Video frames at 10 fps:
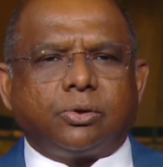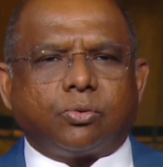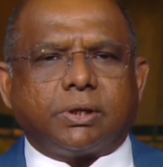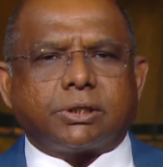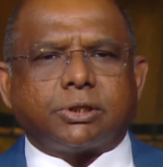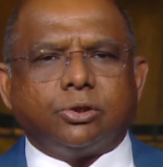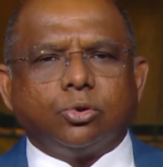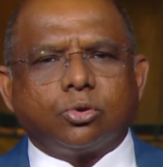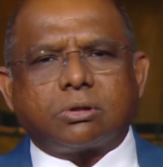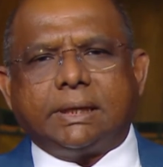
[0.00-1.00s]
towards
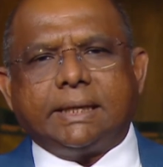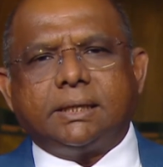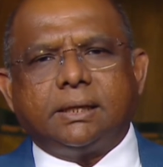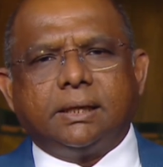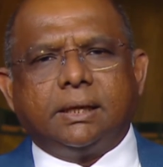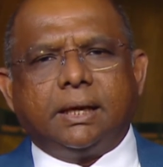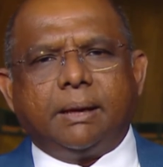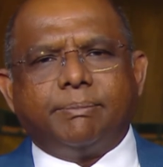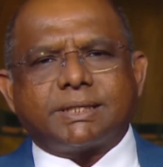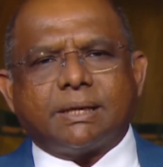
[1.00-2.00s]
youth-led
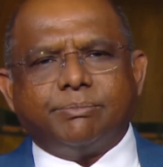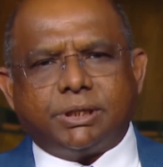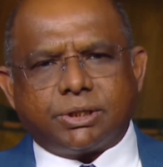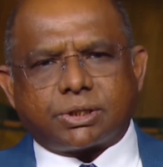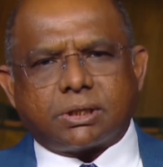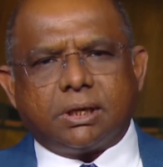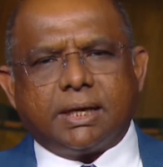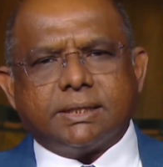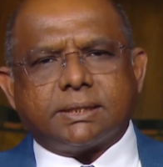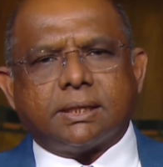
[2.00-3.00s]
MSMEs
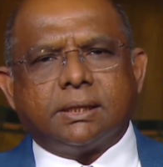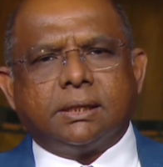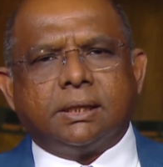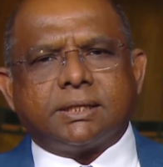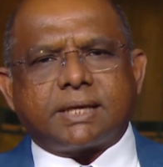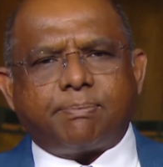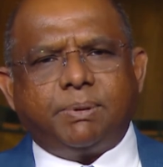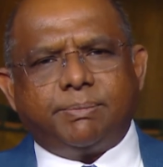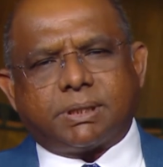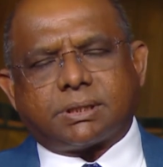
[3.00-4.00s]
and
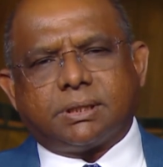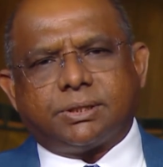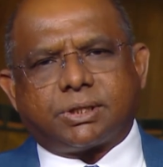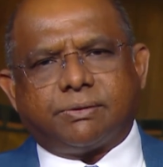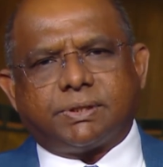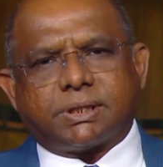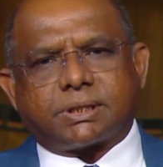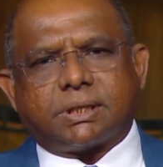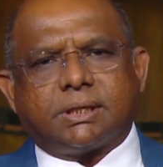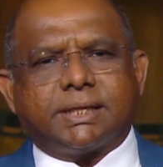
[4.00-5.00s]
supplement
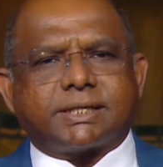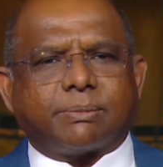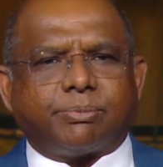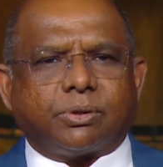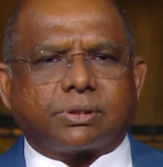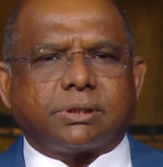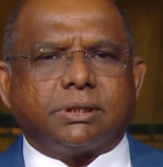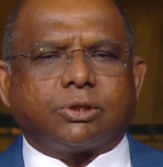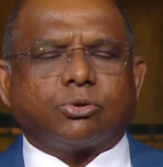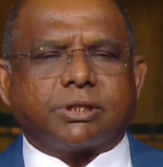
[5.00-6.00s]
services that support
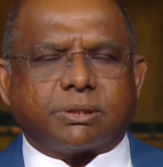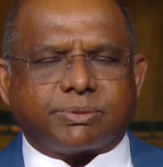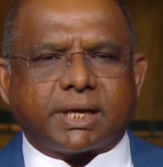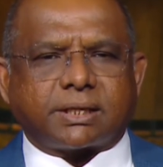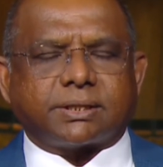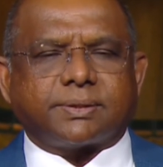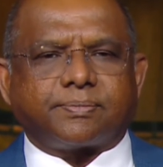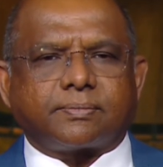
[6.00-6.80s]
the tourism sector.